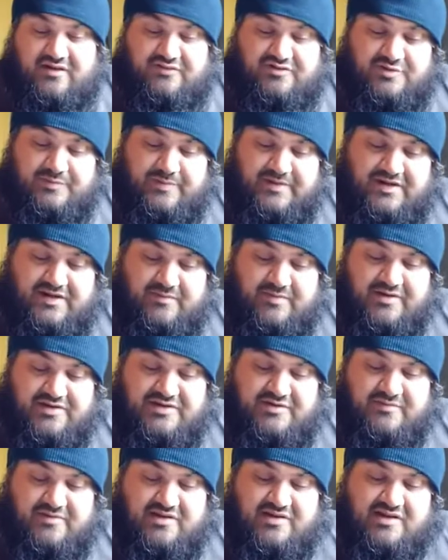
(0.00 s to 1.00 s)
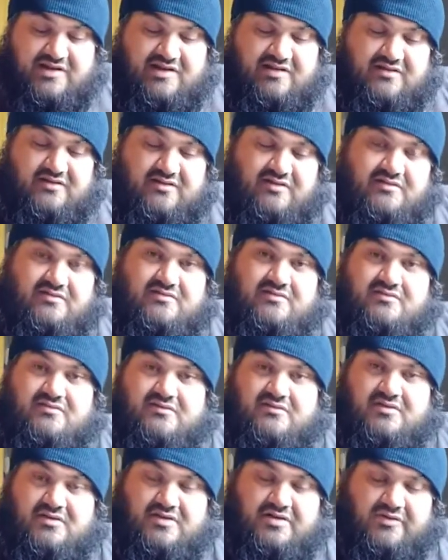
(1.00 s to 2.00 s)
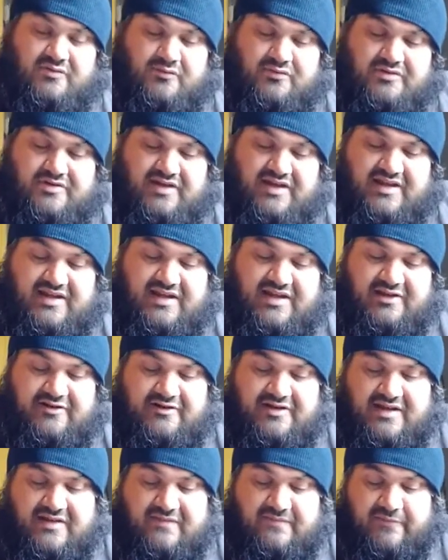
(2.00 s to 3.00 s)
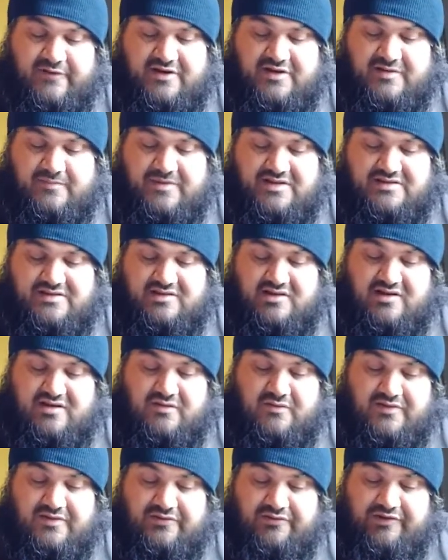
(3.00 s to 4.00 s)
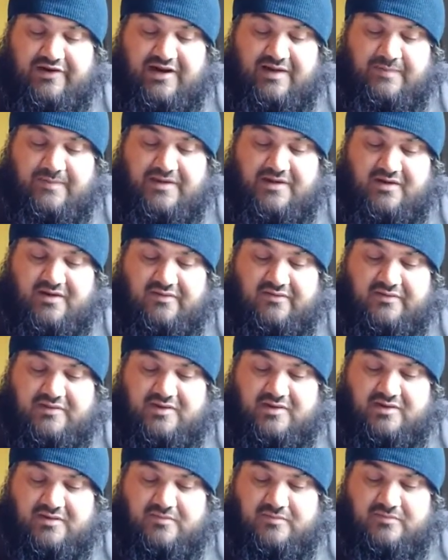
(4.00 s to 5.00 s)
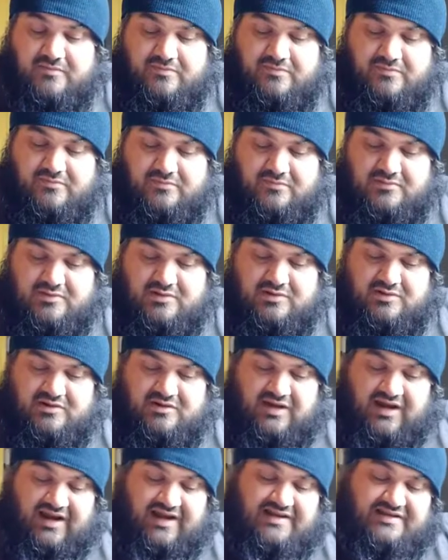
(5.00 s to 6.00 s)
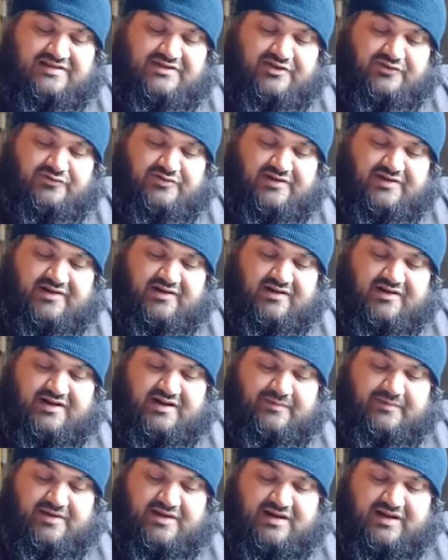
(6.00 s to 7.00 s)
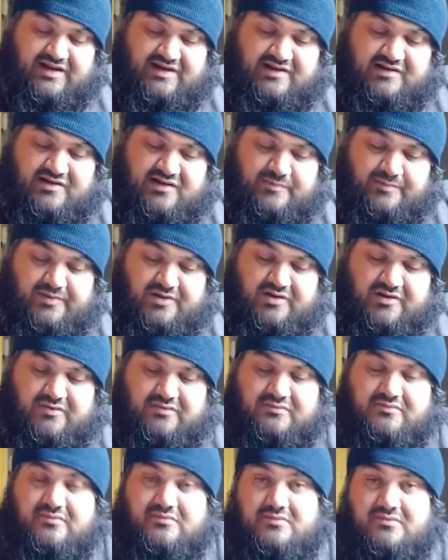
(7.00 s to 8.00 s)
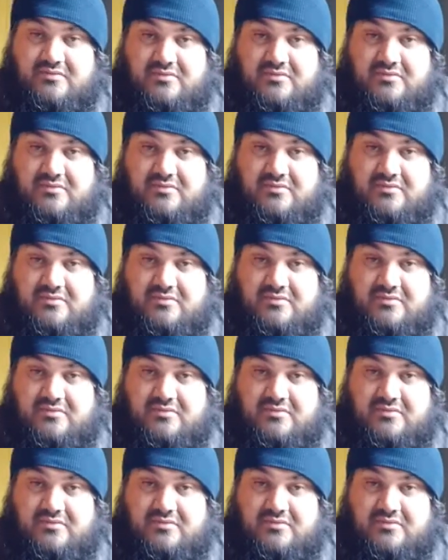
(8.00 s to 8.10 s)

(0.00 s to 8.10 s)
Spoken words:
spend a bunch of money on 1 gig internet for it to be slow and crappy all the time. And it's usually not. I mean, I can upload